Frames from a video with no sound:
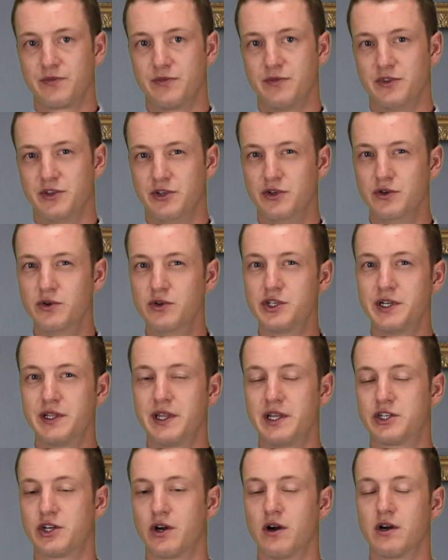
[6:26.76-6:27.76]
Usually
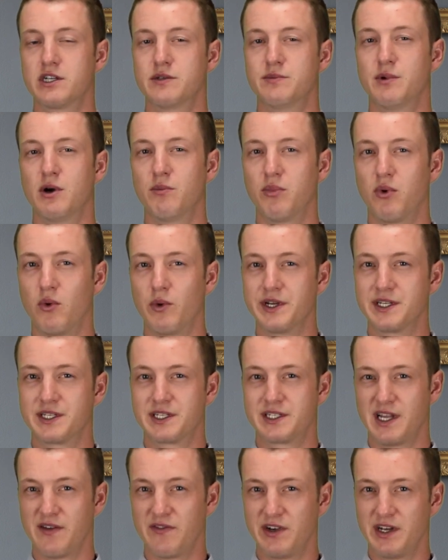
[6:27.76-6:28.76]
they charge about
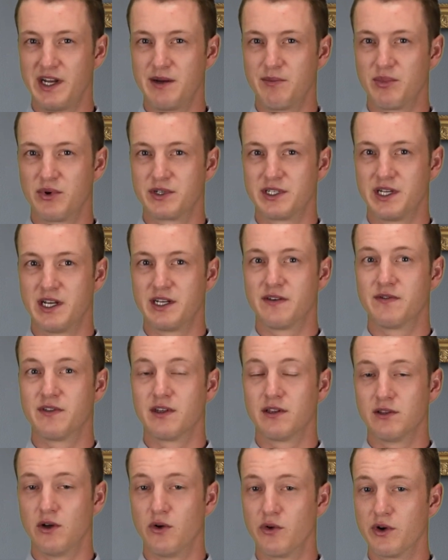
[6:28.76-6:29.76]
0.78% of
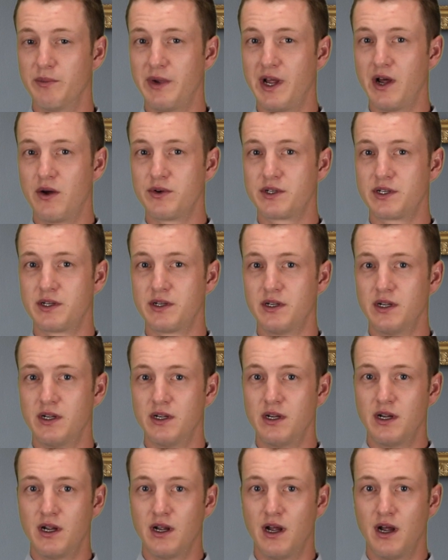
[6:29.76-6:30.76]
the loan amount
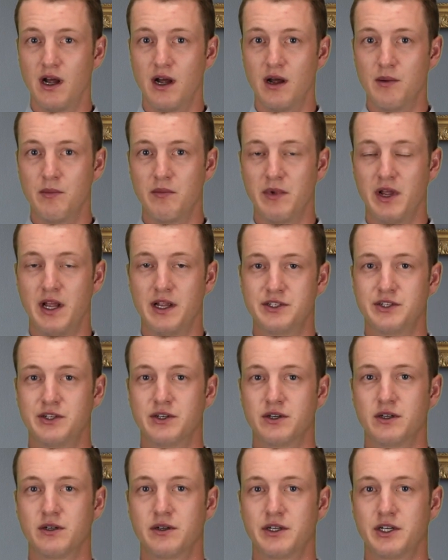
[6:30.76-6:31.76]
as
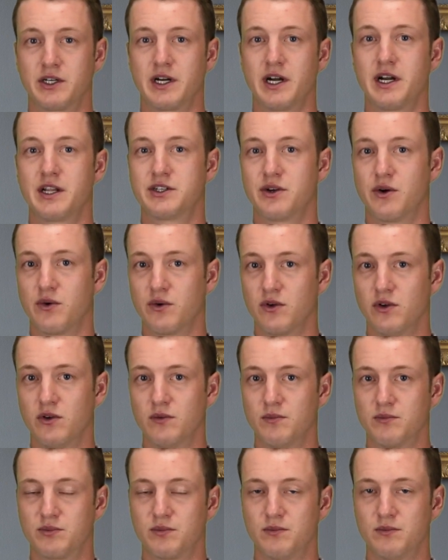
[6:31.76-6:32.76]
your kind of
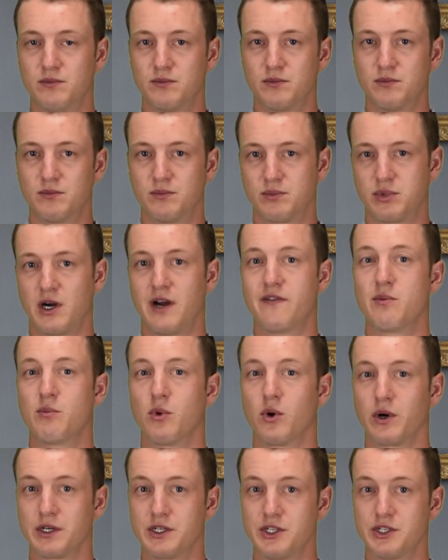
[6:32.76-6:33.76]
total private
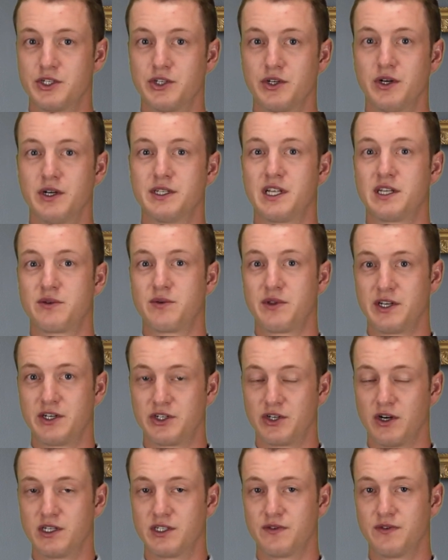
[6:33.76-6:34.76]
mortgage insurance. That's what they
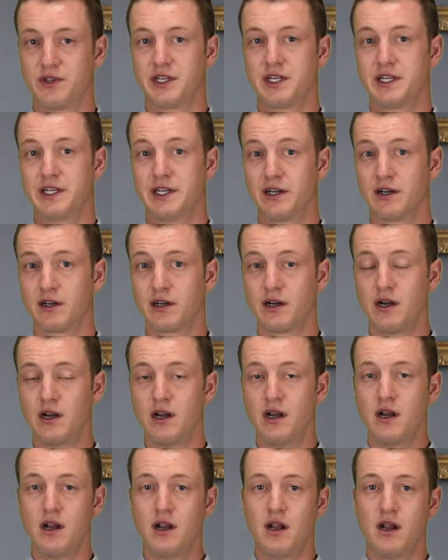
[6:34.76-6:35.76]
charge for the year.
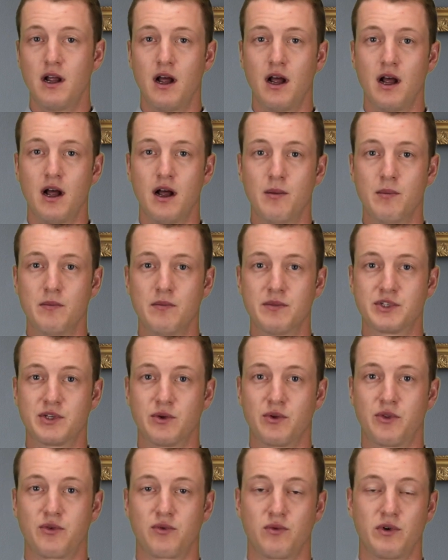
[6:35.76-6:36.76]

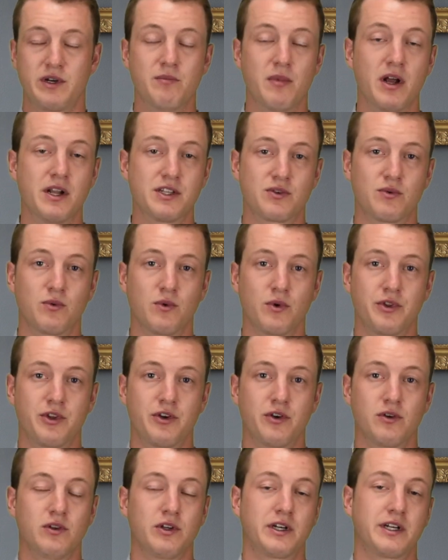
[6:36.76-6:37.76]
So 3 months worth,
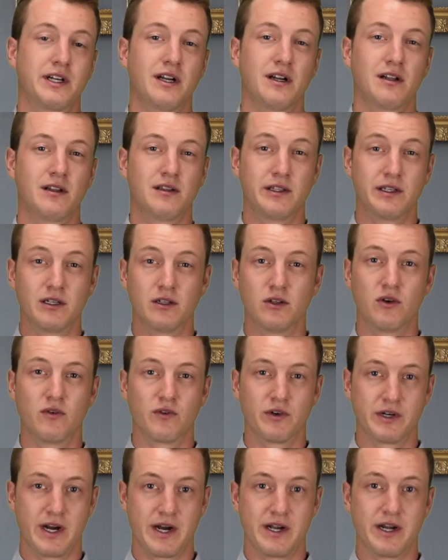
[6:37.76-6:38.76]
you're looking at a little
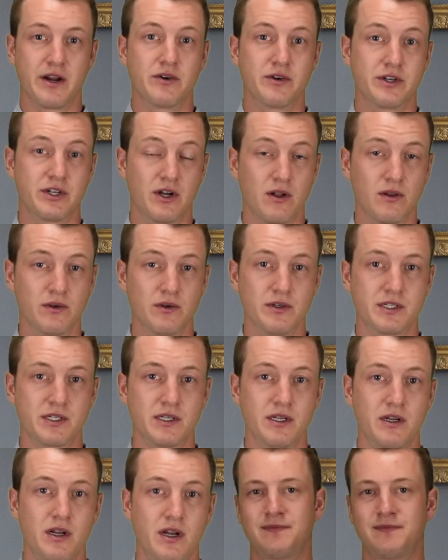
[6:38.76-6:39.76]
over $900.